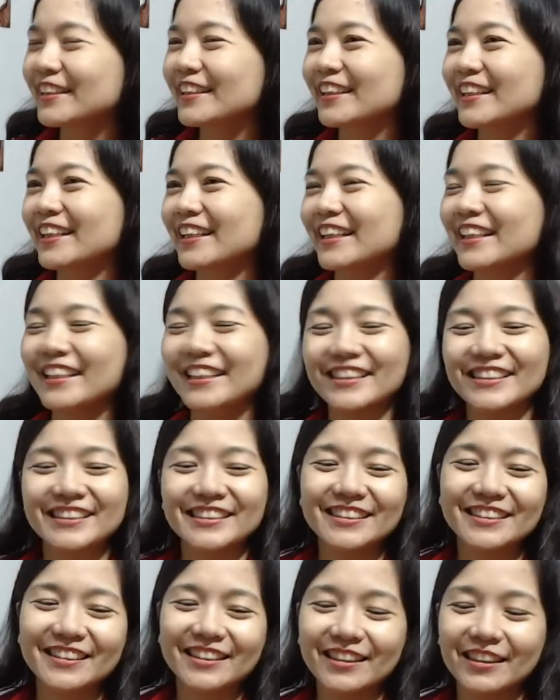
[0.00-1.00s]

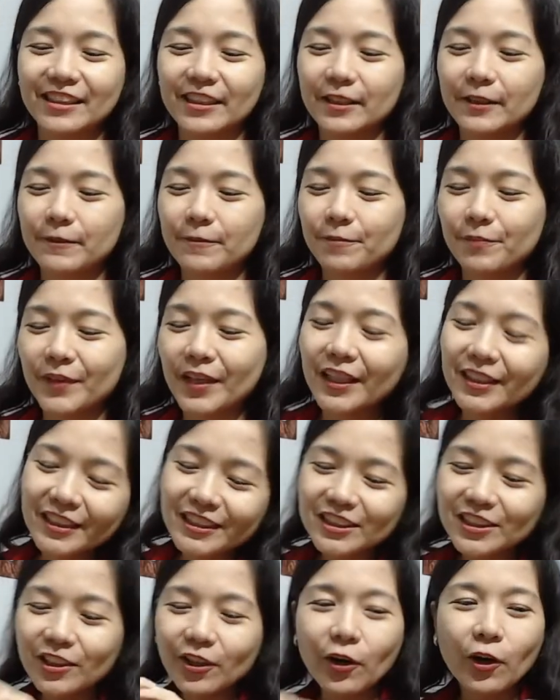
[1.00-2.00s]
cakes.
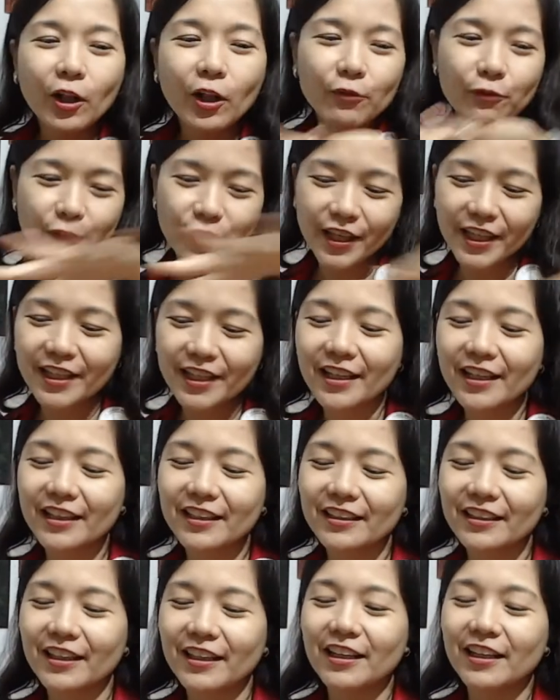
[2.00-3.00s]
It's all
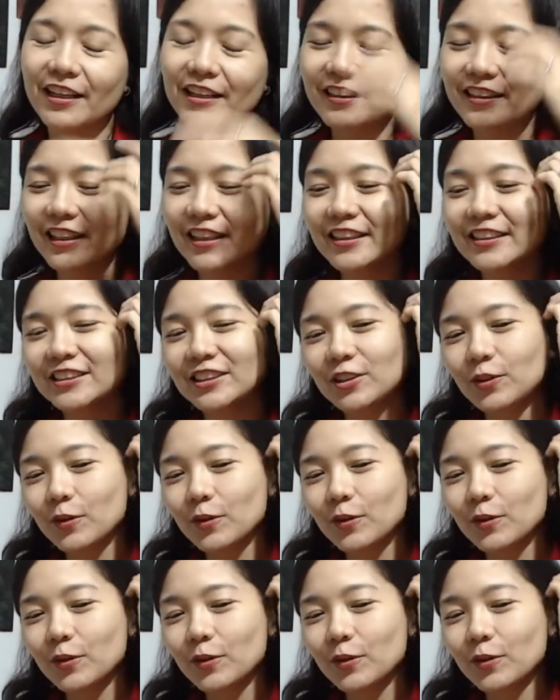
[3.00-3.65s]
vegan, uh, thanks to